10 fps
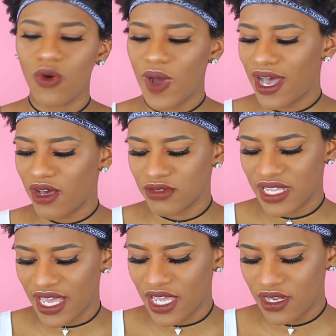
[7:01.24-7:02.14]
how
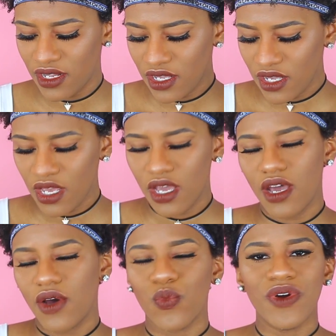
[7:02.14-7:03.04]
that
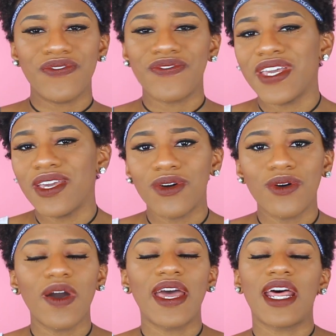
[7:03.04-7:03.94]
would
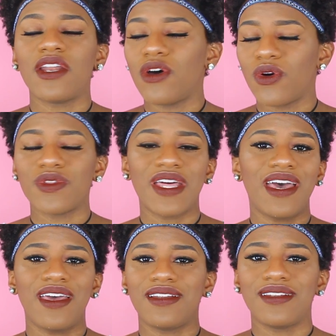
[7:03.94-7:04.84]
feel, and I know
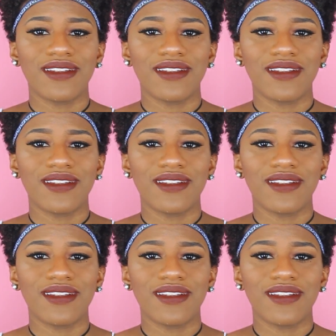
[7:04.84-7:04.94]
that